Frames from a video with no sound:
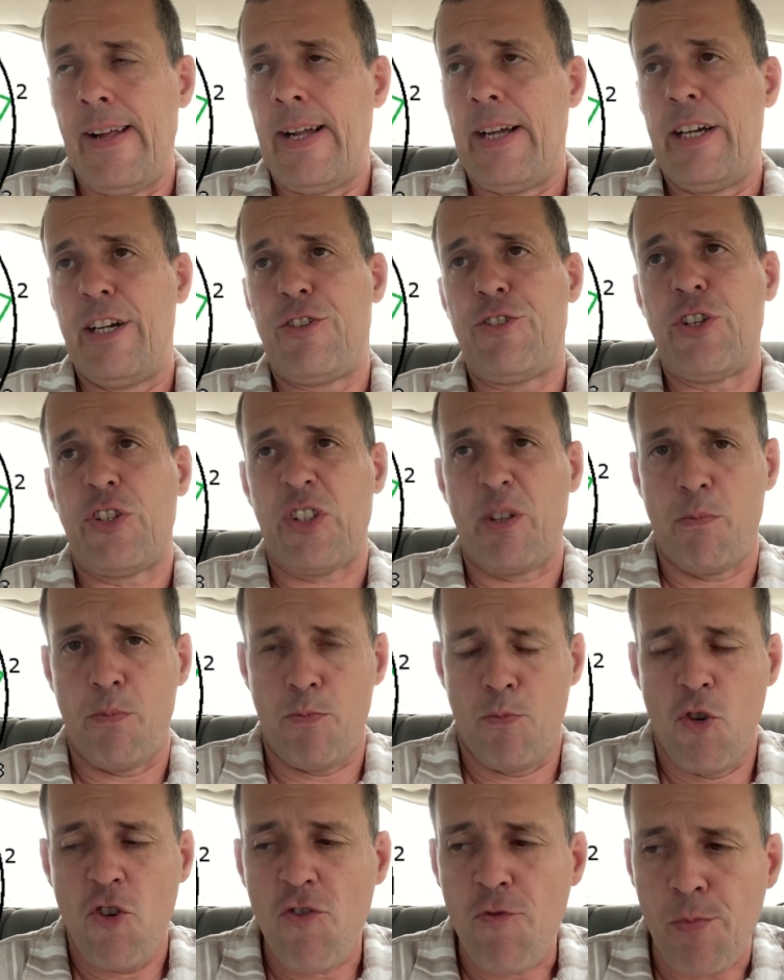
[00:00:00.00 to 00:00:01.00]
It's just a
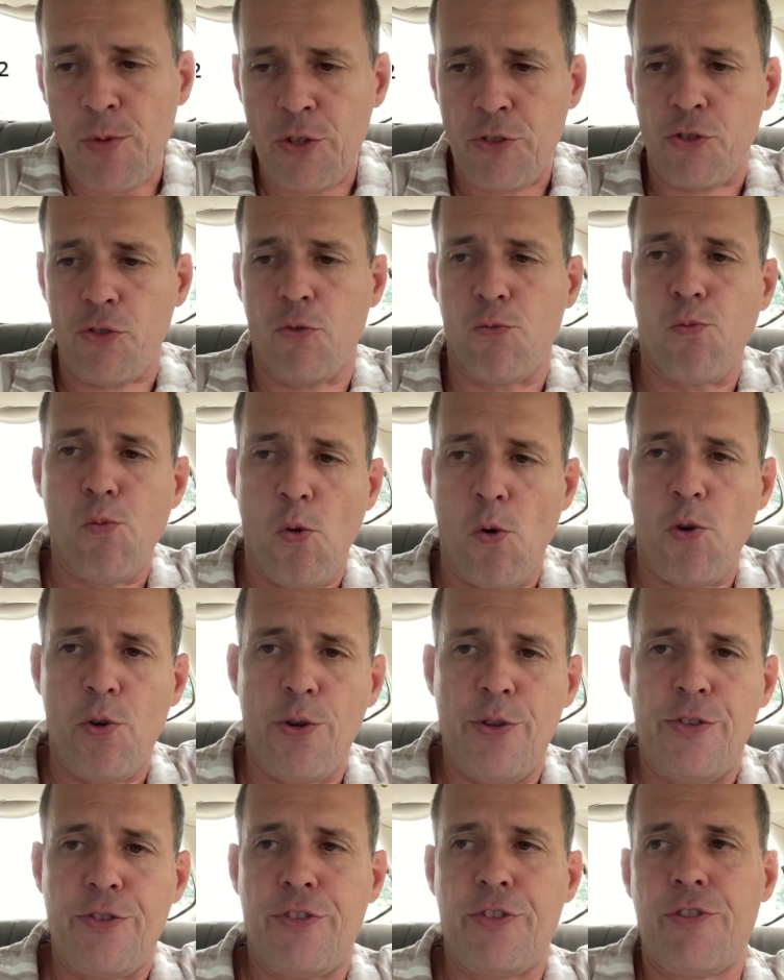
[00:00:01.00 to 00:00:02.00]
movement
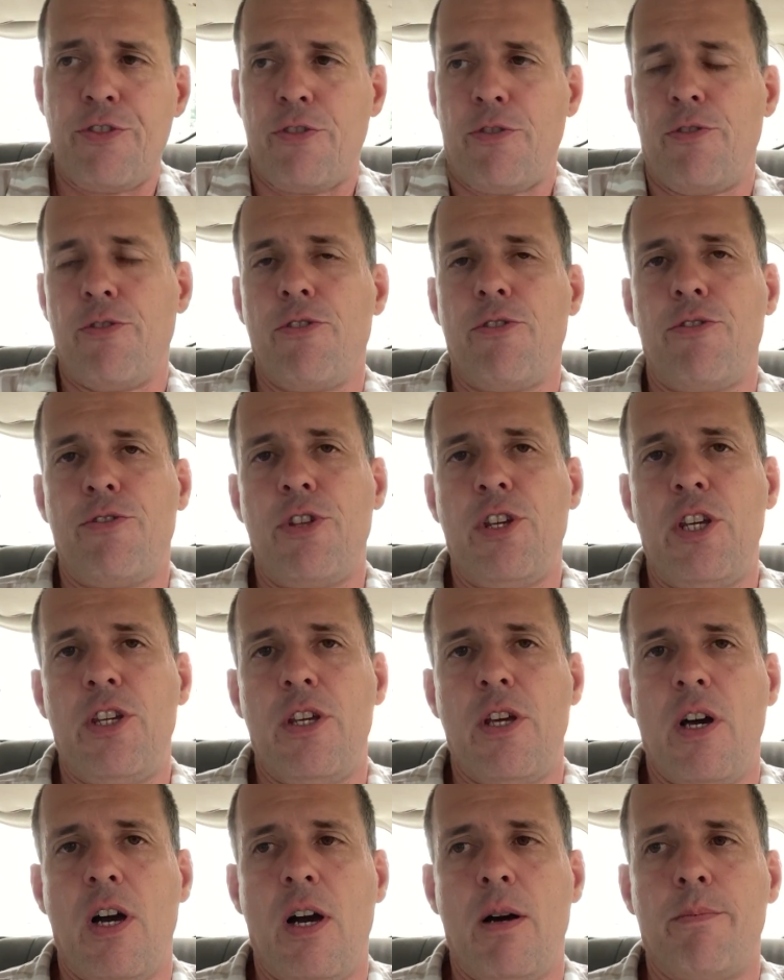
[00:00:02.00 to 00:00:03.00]
towards
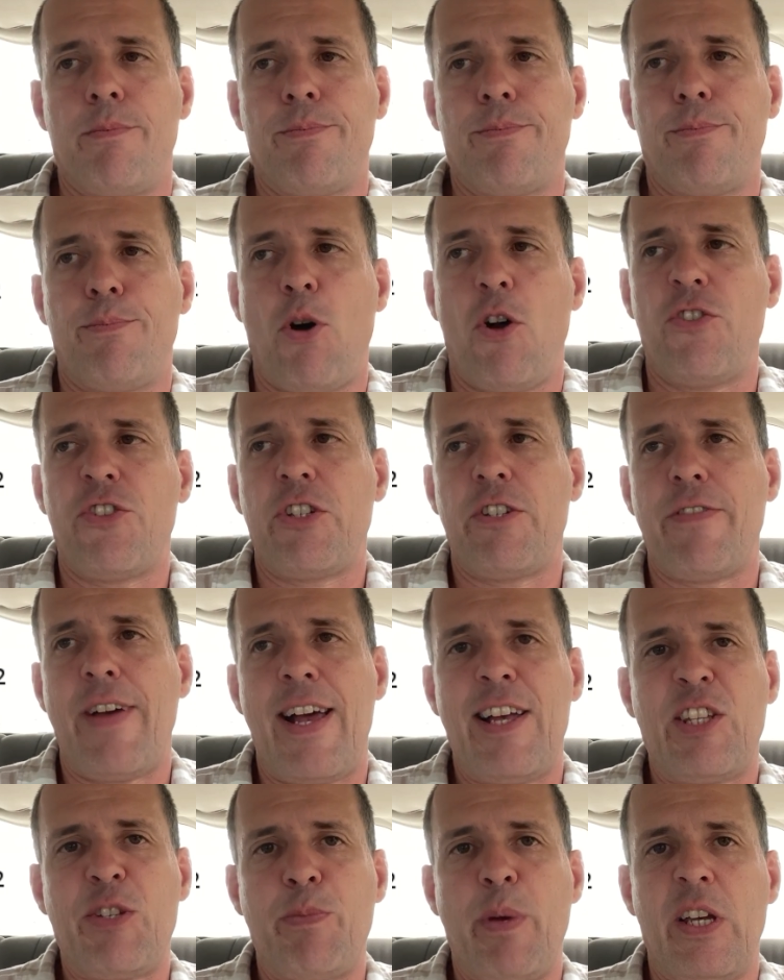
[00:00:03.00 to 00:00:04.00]
the positive
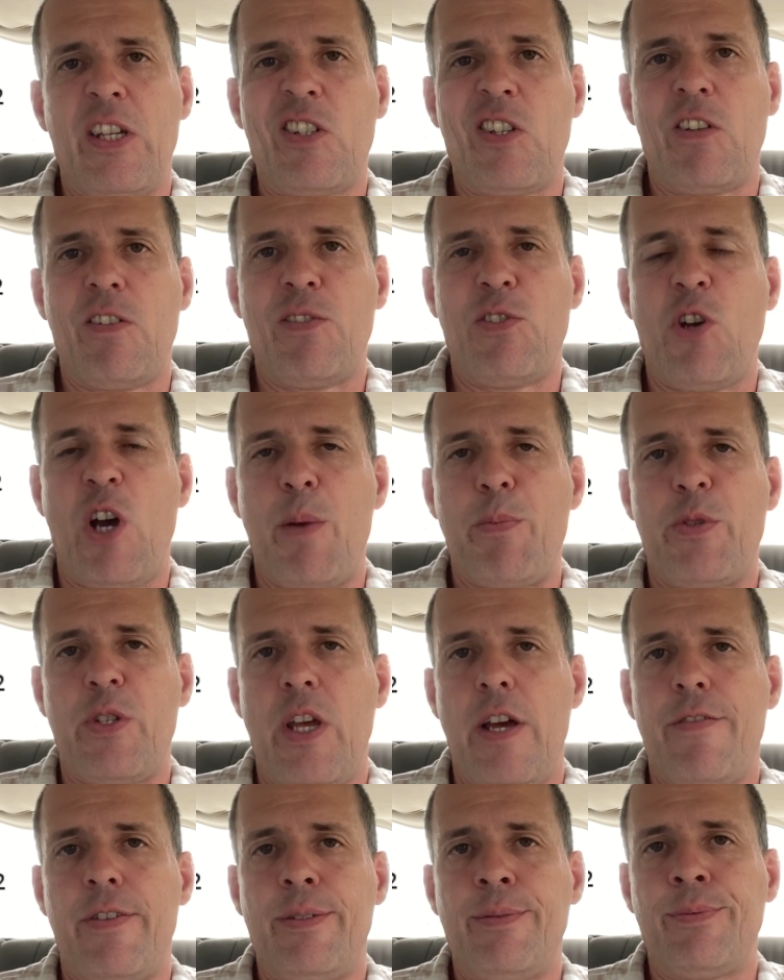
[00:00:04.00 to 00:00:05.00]
aspects of the type
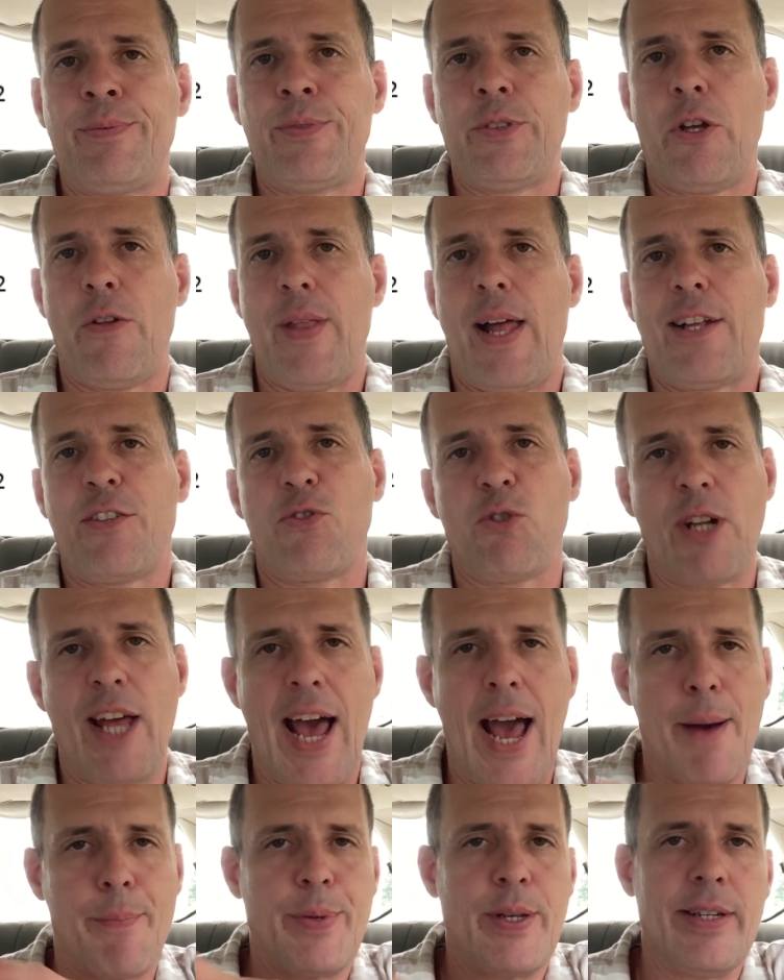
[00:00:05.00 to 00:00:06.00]
7, so that sort of
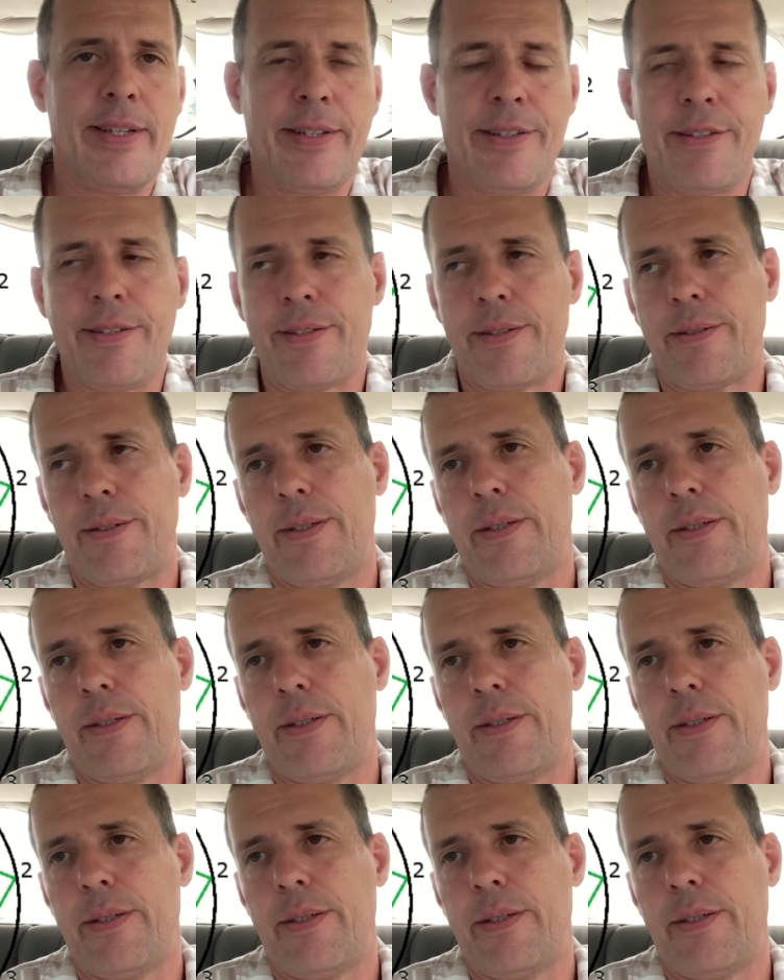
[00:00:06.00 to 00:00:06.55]
happiness.